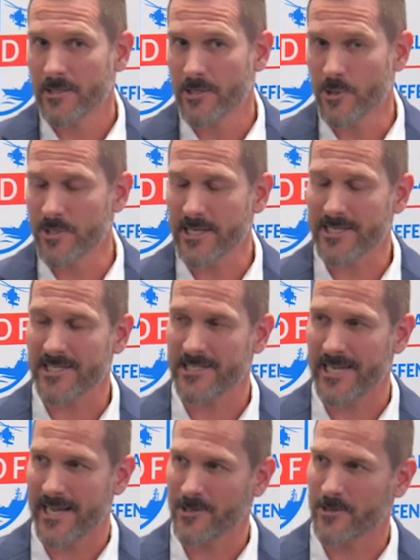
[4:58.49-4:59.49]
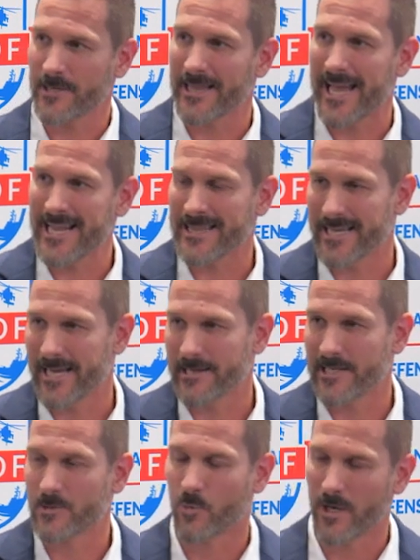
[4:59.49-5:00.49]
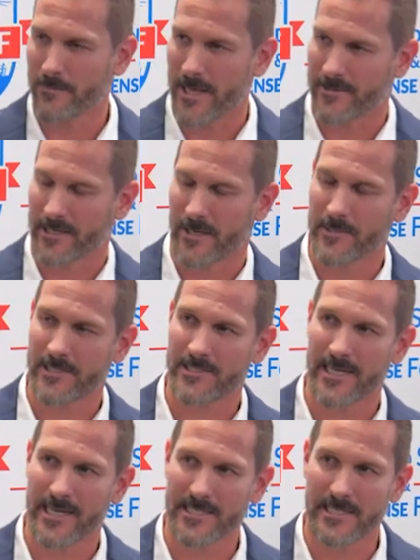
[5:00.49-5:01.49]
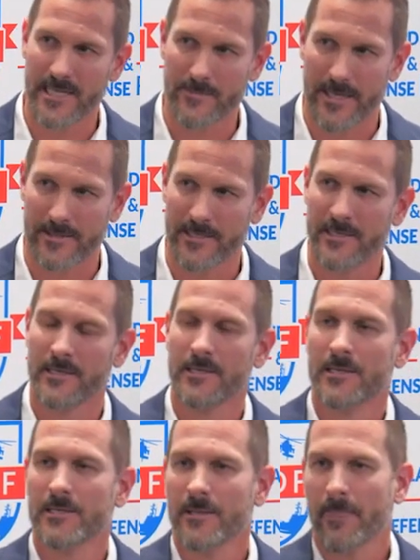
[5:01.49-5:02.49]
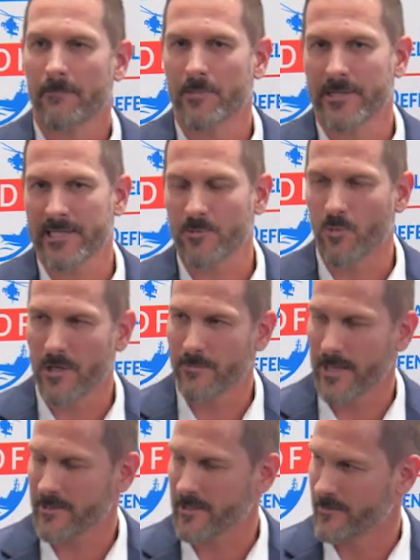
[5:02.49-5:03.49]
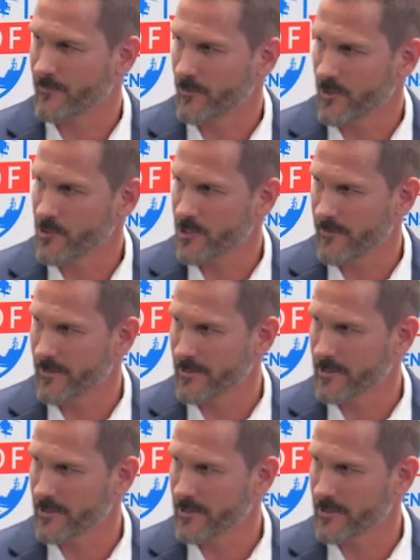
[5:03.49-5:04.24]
Using a standard like that is one method. I'm not saying it's the method, But that's one method for achieving